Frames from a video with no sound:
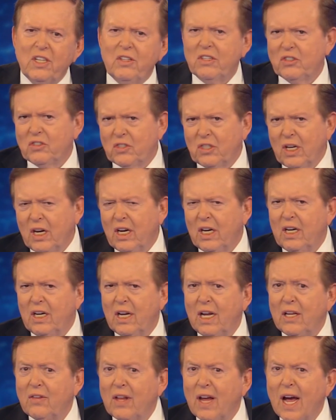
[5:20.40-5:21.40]
the Senate,
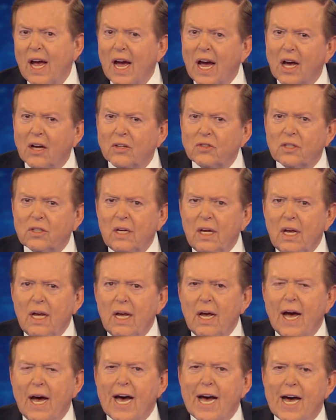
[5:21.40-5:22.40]
and the House
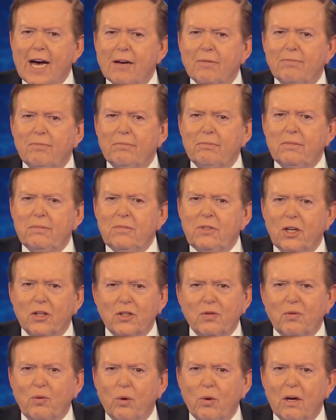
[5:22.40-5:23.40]

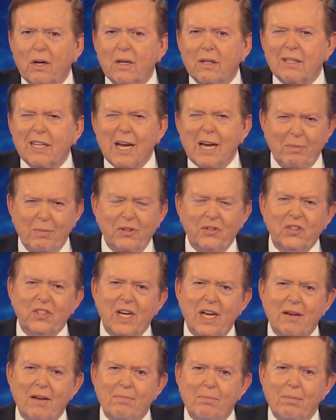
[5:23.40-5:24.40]
just for a couple of
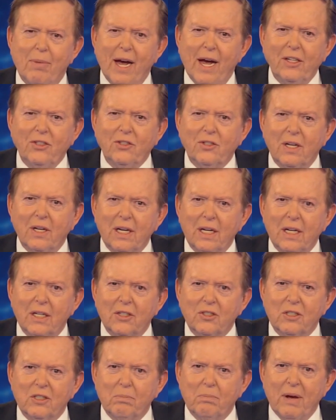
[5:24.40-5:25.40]
sound bites that he
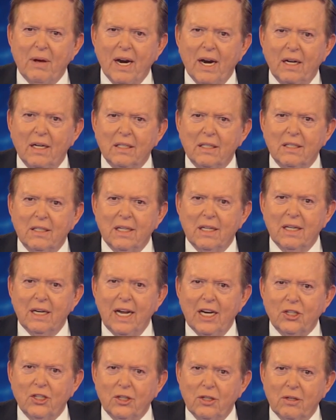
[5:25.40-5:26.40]
gets to peddle to the
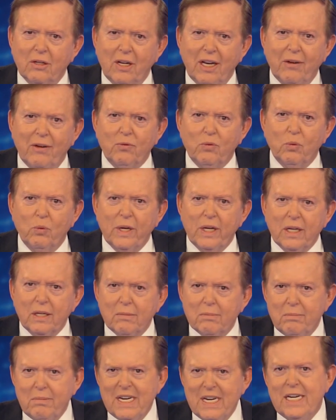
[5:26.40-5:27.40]
national
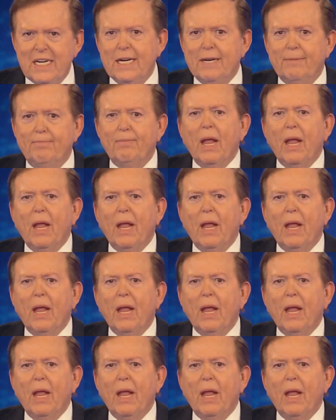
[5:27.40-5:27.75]
left-wing media.